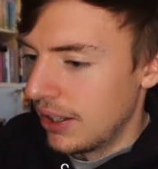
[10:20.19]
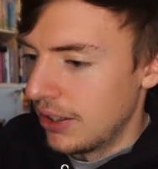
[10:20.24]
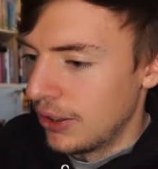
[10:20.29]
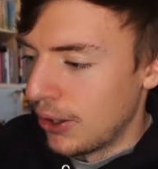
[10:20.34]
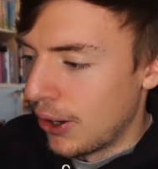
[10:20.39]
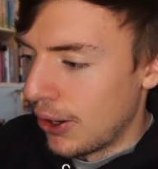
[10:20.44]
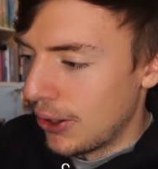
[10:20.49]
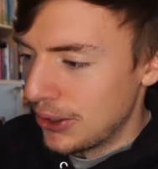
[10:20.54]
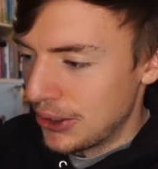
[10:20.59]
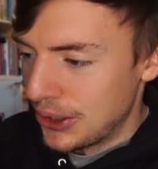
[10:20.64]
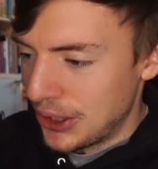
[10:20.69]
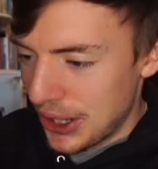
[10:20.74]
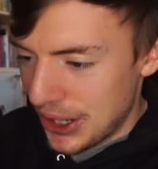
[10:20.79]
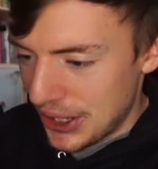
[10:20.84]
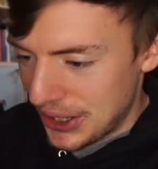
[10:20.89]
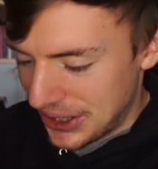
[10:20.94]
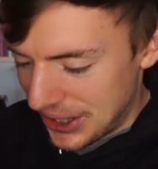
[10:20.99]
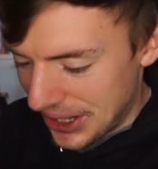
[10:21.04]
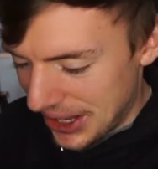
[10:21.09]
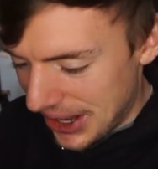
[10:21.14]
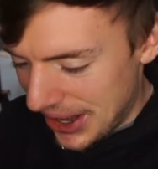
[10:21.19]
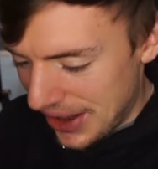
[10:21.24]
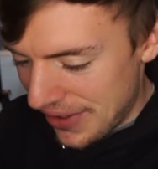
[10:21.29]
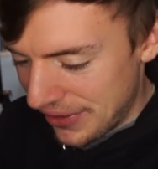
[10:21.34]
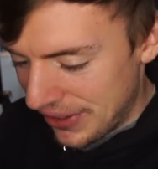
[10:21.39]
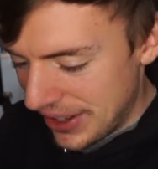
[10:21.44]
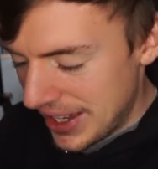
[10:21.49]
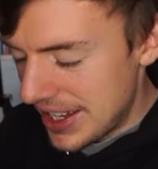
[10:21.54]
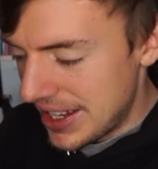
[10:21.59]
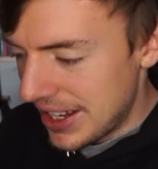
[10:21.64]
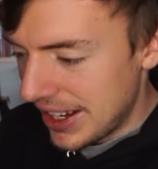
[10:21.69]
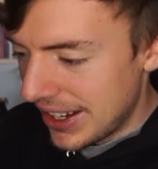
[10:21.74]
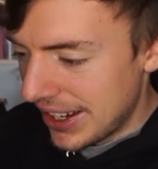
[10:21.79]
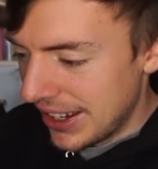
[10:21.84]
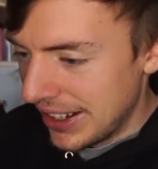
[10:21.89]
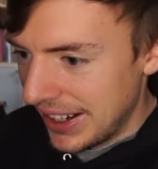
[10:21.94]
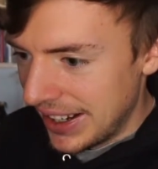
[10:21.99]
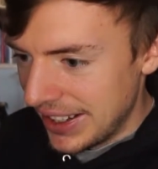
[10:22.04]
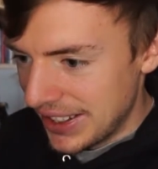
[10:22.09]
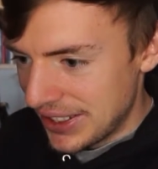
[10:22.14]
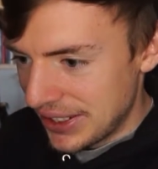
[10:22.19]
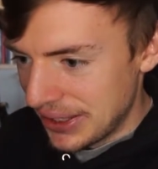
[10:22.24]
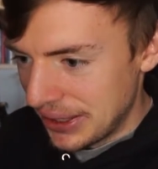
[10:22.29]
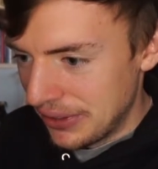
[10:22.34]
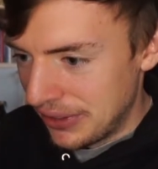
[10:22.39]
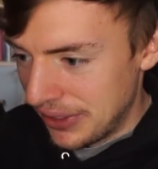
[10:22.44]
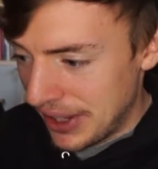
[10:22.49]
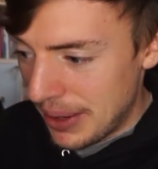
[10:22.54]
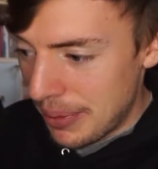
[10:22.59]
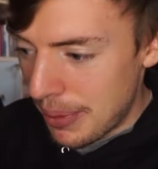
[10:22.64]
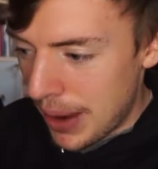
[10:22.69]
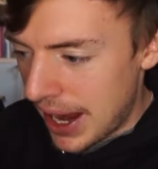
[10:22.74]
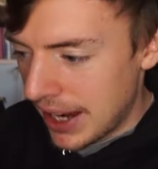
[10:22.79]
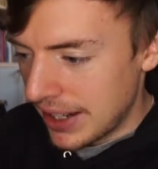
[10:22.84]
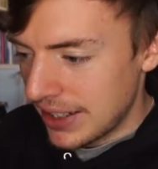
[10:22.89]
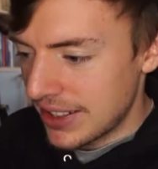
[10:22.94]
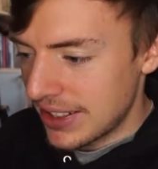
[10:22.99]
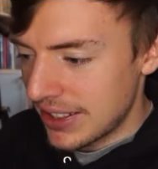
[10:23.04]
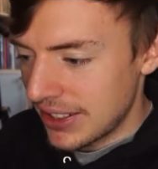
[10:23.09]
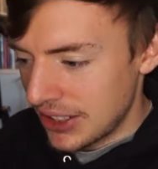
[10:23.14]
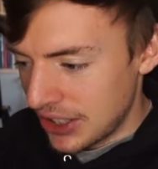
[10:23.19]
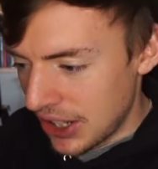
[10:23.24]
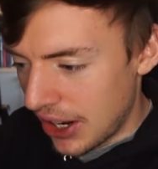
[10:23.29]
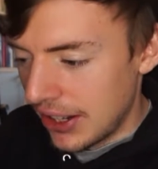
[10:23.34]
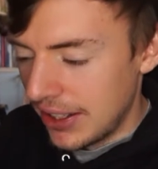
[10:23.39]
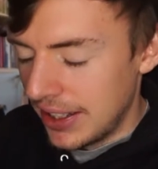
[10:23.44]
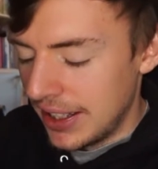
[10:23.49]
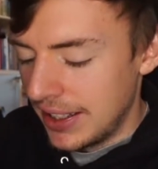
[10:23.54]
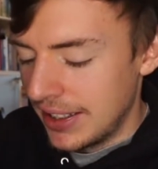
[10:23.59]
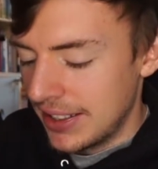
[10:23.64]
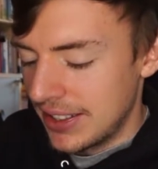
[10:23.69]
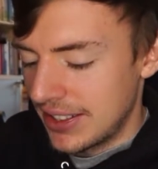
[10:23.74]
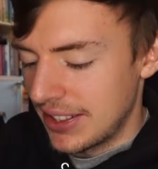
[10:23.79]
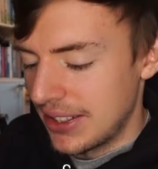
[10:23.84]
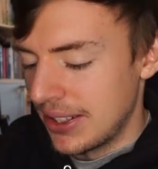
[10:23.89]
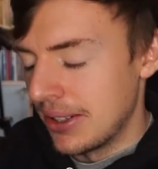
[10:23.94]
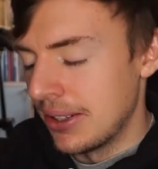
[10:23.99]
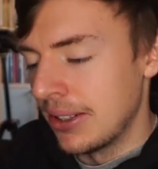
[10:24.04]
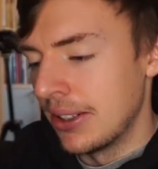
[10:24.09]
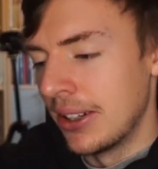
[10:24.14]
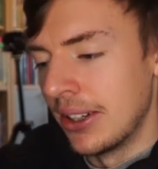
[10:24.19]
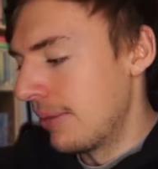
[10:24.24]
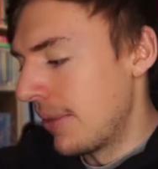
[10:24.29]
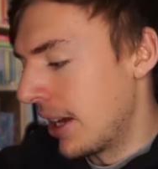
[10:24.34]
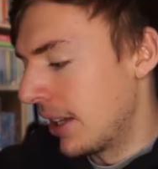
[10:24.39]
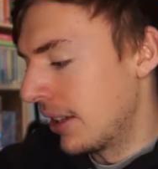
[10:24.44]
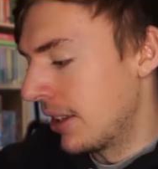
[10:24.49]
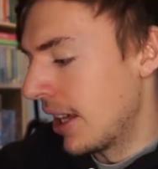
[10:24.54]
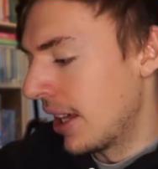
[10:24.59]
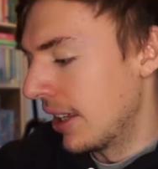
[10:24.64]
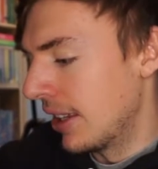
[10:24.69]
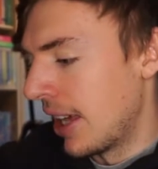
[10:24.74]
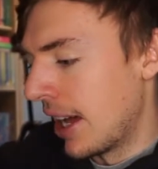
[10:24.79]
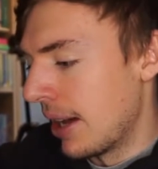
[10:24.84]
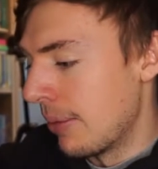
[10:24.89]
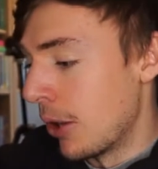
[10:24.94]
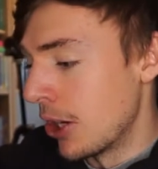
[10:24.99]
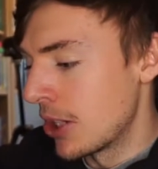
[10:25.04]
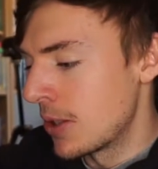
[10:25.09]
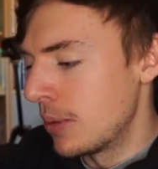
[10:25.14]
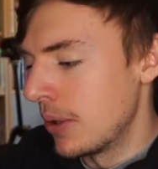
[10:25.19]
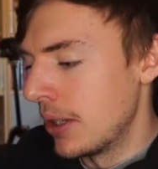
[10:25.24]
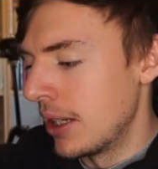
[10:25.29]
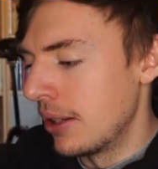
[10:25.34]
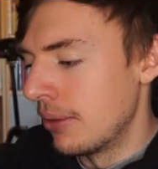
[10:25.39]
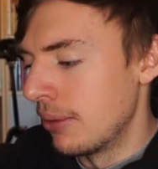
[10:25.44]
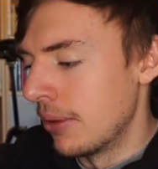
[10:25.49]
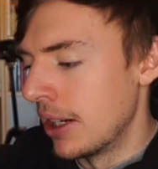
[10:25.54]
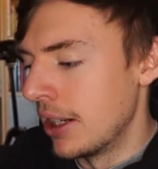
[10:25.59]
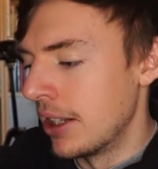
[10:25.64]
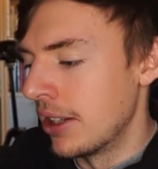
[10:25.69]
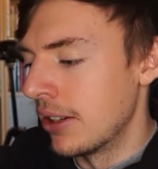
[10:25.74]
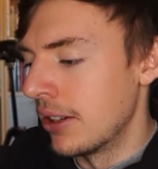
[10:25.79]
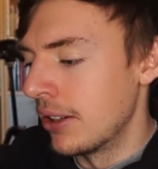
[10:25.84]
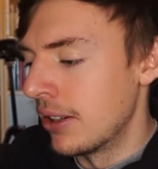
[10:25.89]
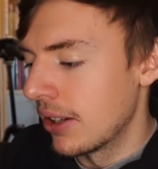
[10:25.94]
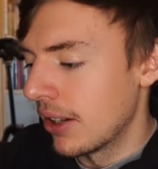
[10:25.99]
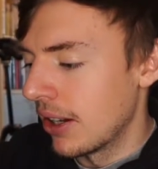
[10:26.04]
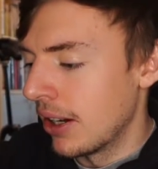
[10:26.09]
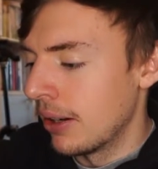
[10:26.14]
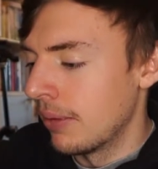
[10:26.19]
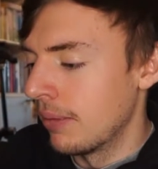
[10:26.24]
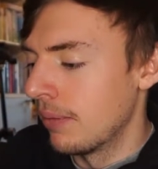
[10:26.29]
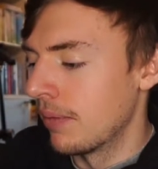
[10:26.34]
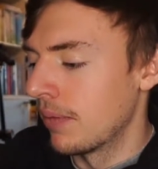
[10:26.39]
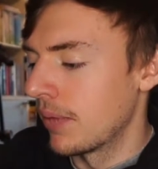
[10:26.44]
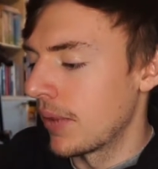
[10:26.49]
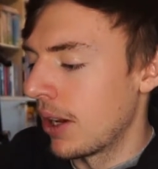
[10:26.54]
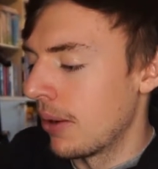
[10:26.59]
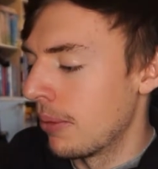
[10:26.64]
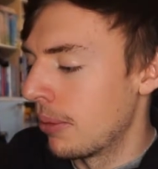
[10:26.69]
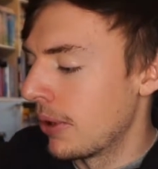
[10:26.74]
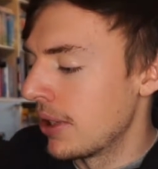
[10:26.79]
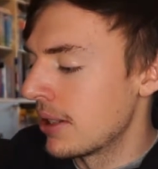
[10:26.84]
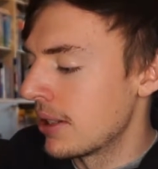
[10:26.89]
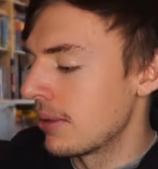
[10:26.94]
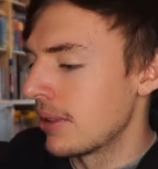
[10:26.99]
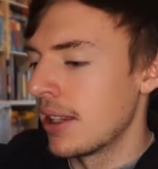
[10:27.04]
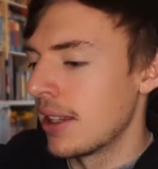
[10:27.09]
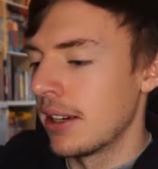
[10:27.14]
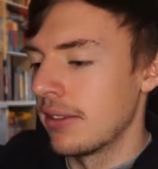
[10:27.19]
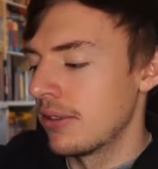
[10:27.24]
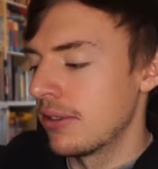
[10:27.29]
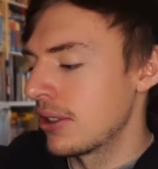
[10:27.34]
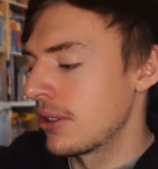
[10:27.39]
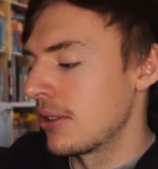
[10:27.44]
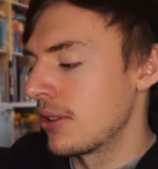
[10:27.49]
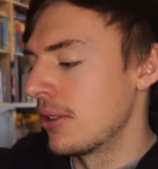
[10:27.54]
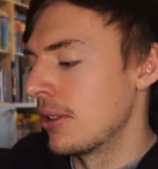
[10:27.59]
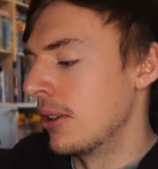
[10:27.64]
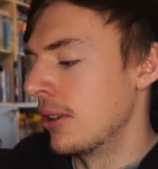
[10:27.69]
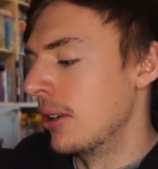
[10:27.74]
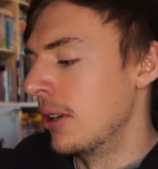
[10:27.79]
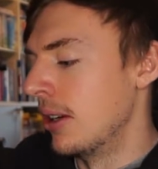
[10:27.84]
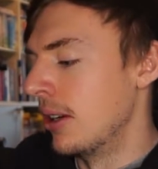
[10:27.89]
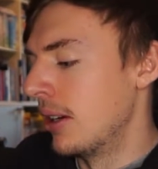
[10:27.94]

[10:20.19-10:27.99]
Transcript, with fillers: not just a V card, it's a VMAX shiny. So man, that must be really good. I'm pleased with that for sure.